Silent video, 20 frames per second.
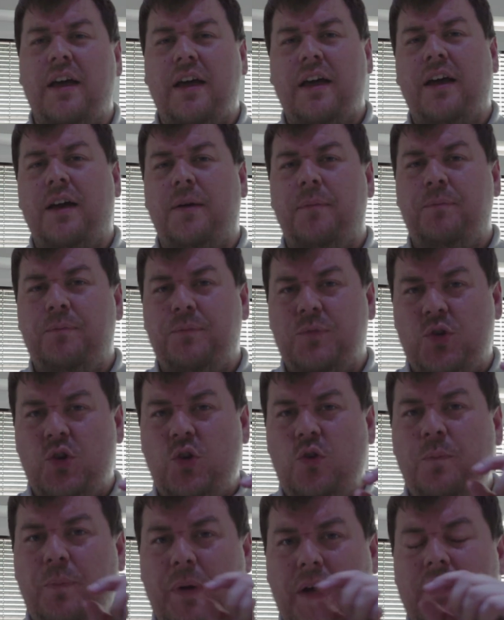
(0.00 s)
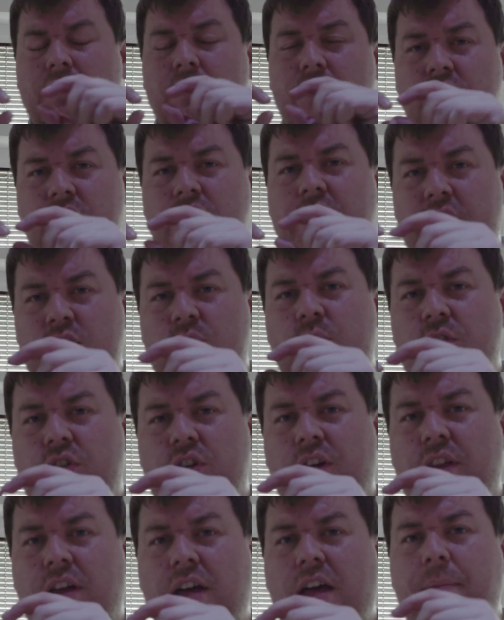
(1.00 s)
uh, two buttons next to each
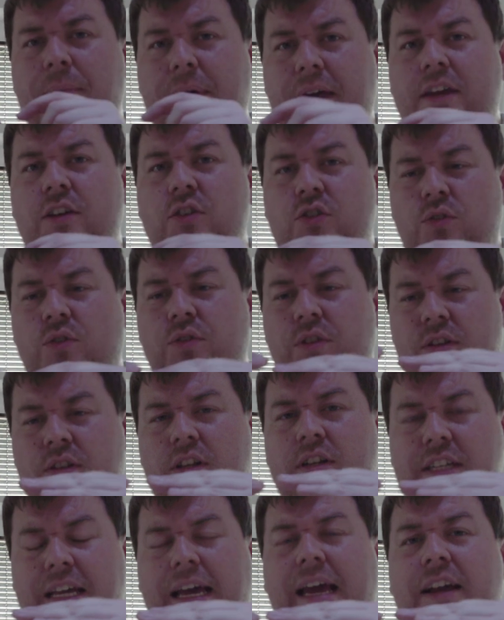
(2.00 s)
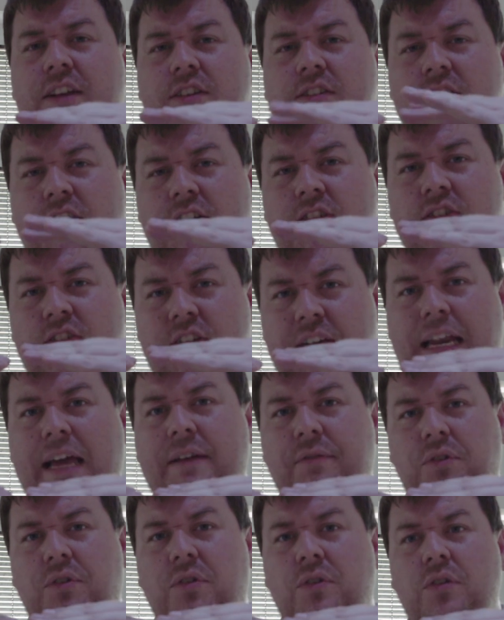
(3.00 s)
other and making sure that the text is
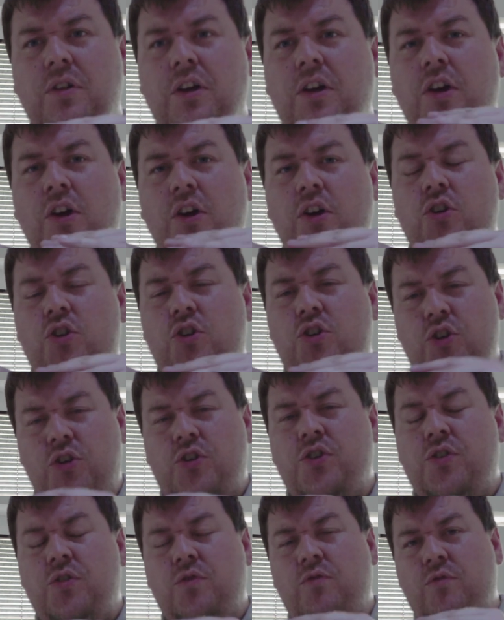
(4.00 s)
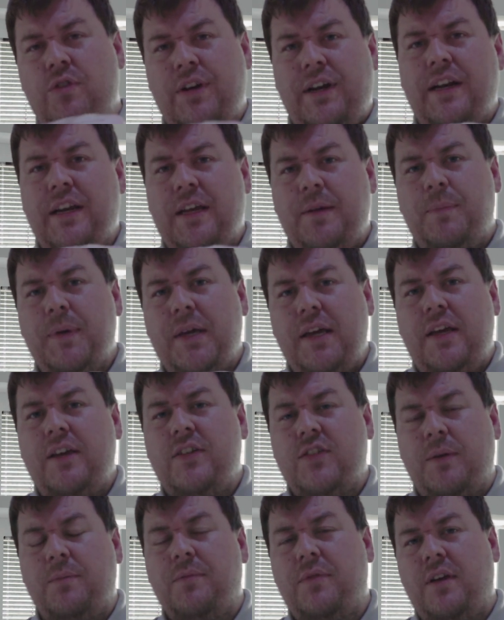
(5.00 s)
level shouldn't really be
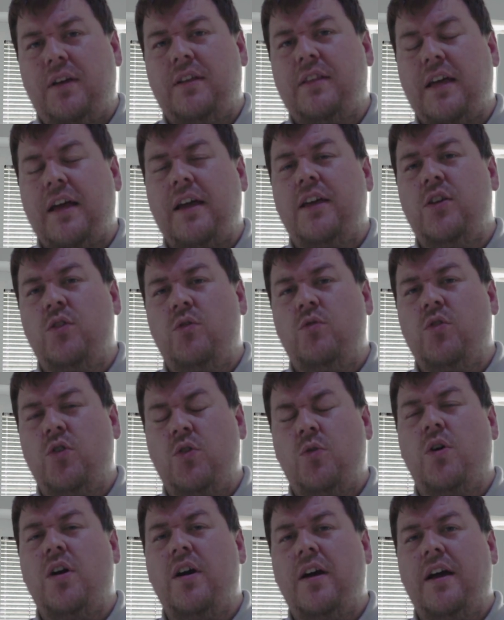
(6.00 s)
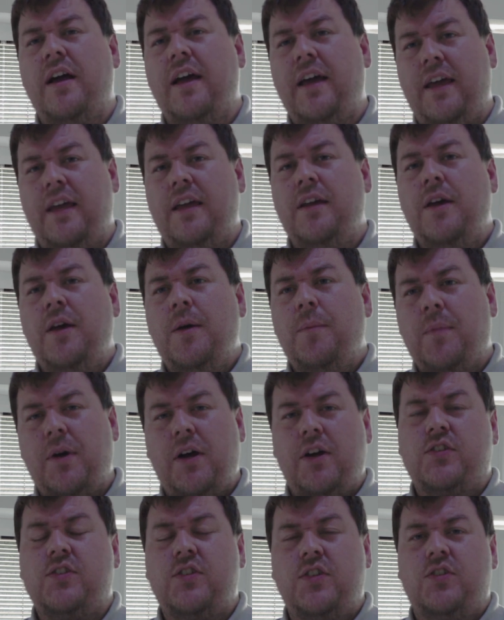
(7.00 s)
something that you require a
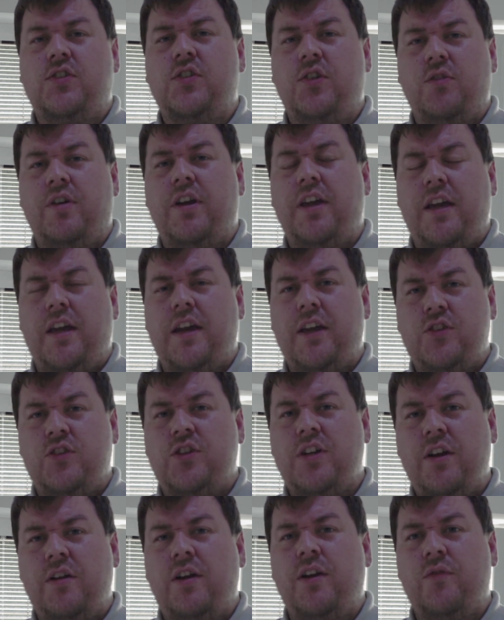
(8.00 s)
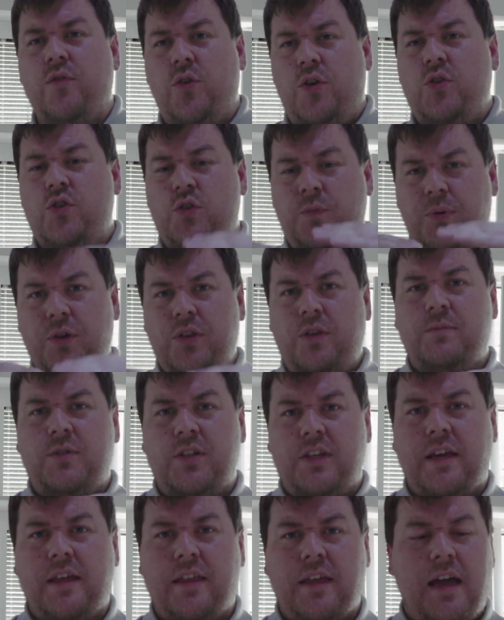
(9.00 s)
master's degree in engineering for. You should put them
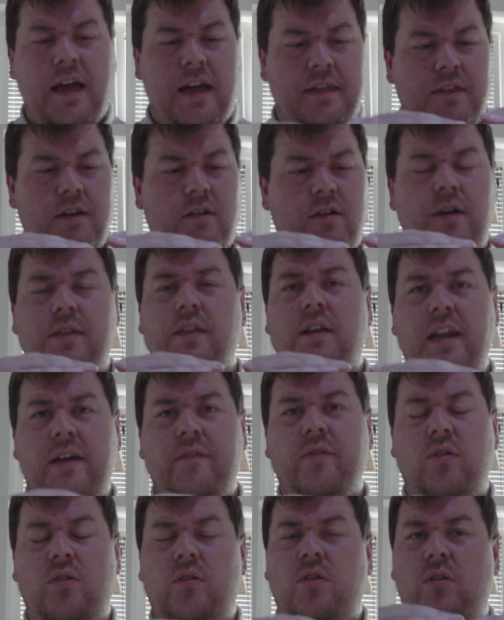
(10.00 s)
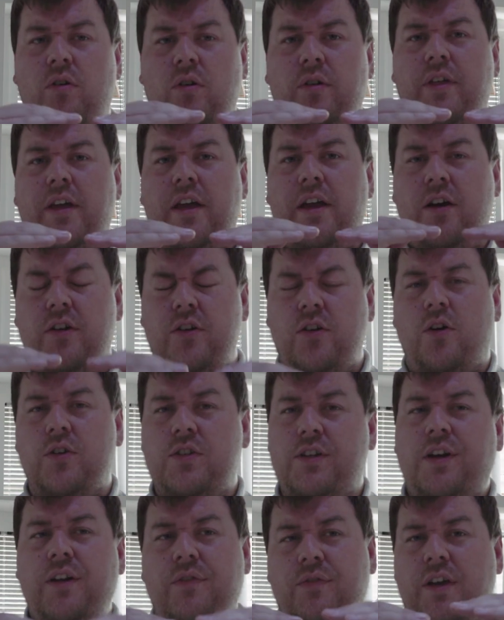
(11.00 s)
together and they're either level or they are
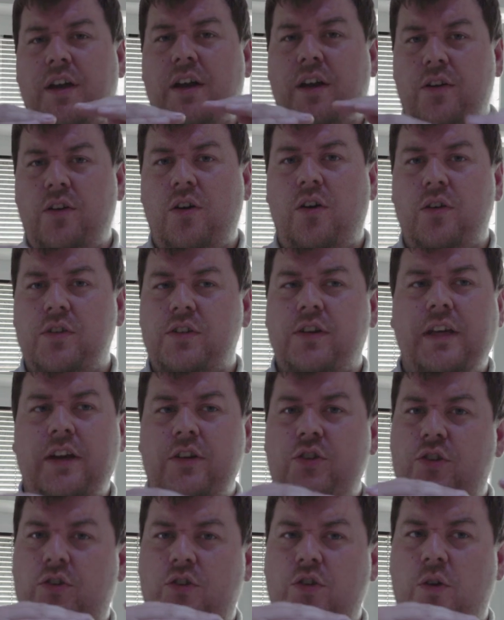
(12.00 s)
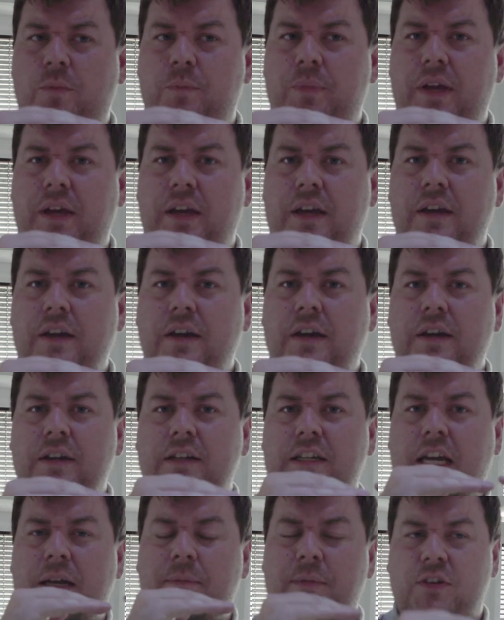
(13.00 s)
not. And if they are not, that should not be
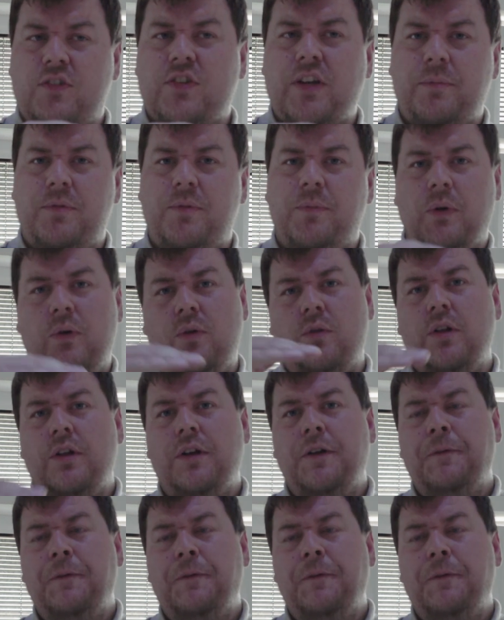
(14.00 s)
deemed acceptable.